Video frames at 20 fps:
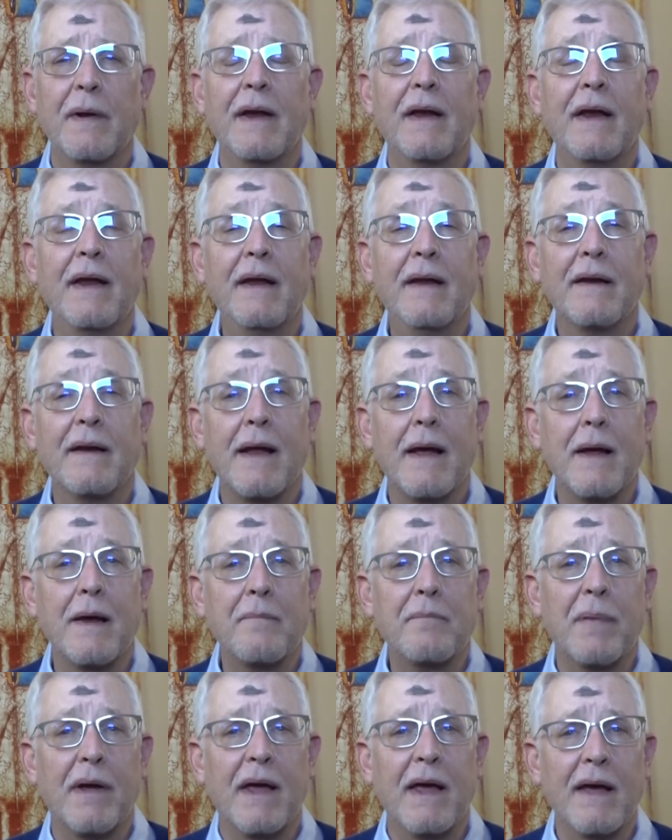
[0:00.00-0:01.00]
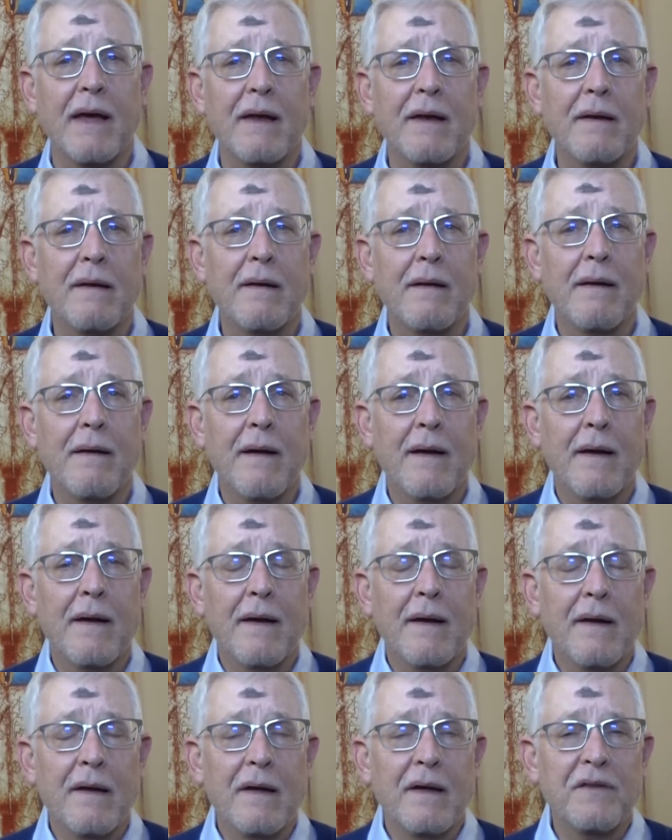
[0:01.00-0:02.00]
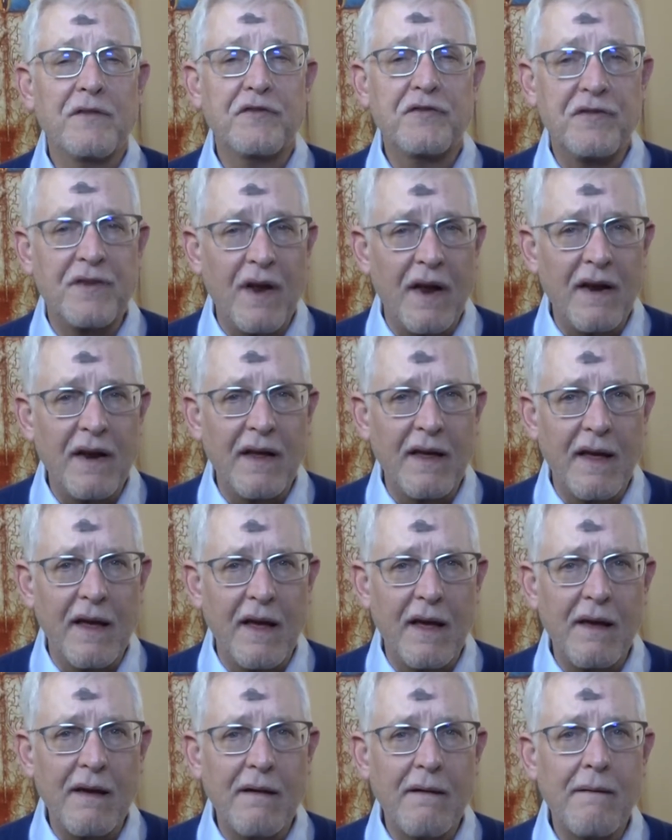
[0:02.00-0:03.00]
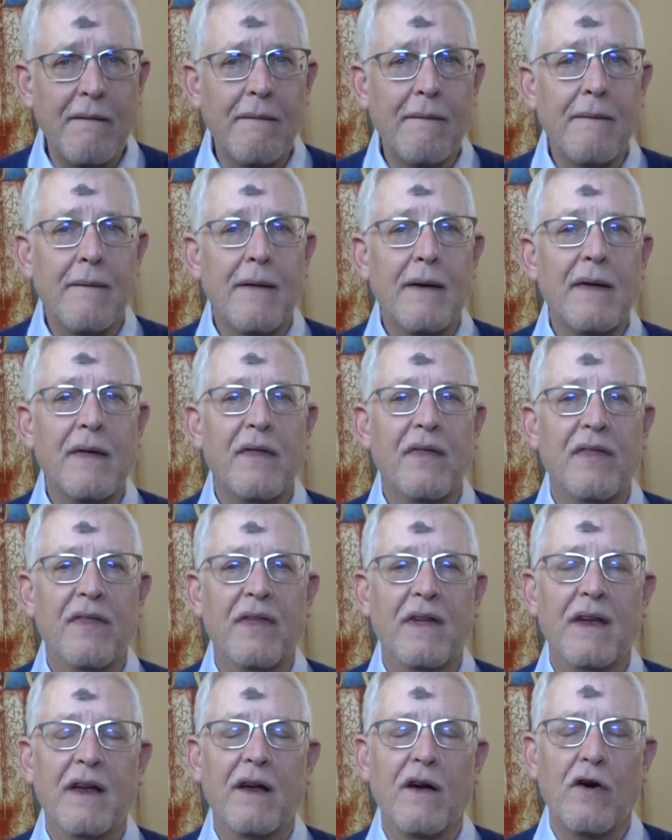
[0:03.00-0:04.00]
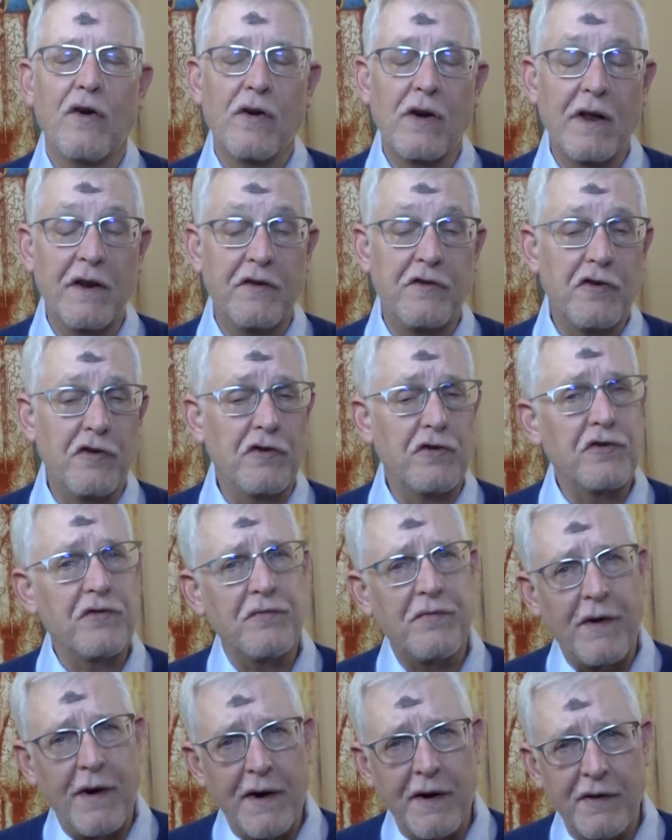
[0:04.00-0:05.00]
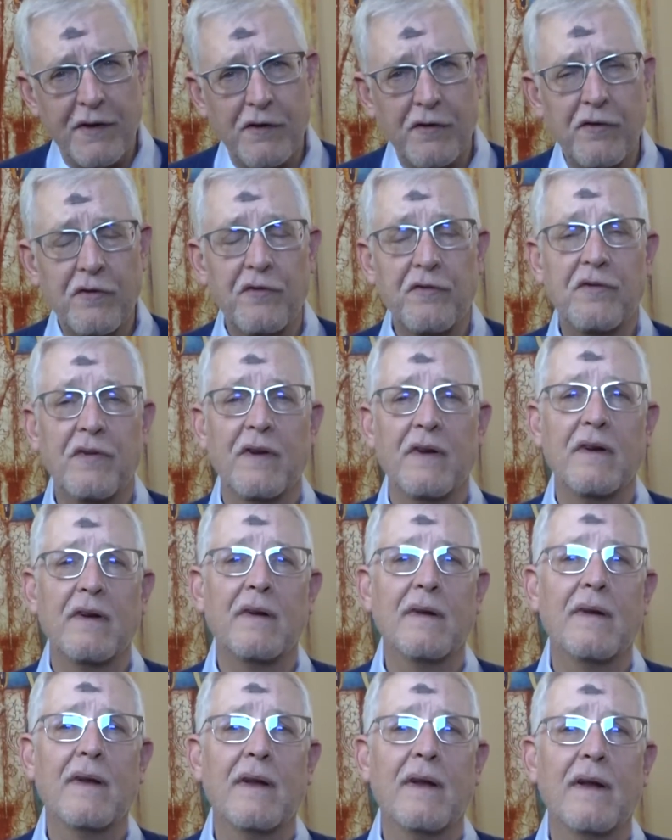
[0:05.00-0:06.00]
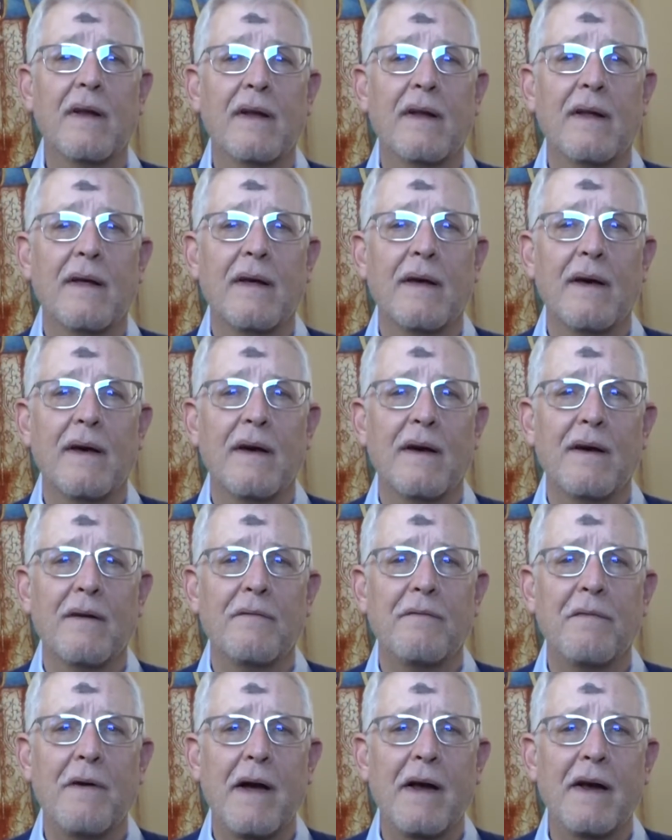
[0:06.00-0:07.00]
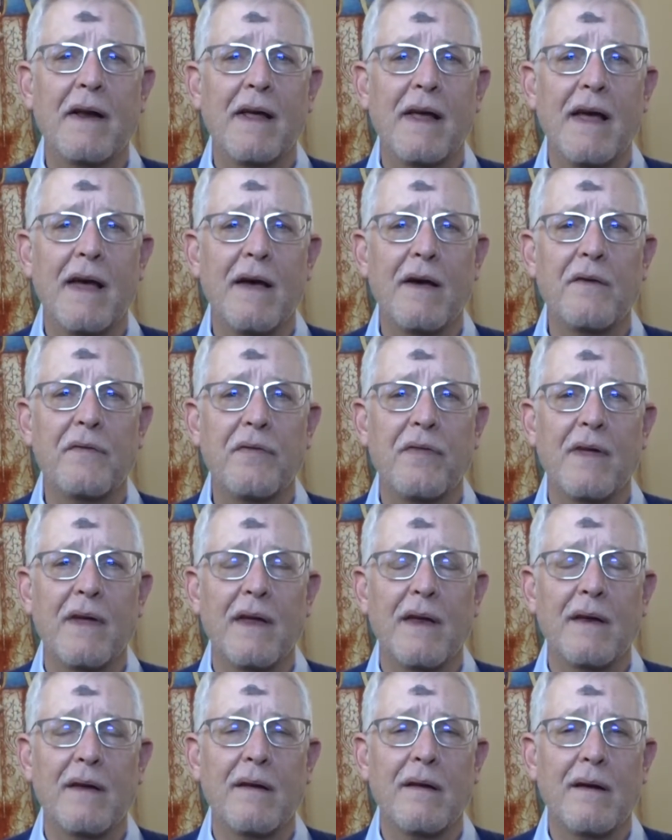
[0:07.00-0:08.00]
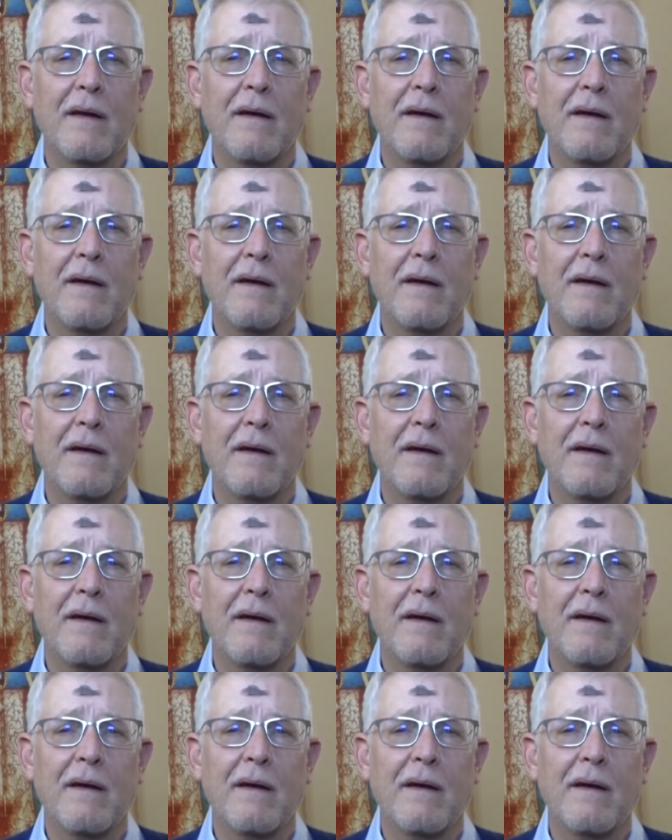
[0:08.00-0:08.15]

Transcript: And he and I began studying the early church fathers and finding out that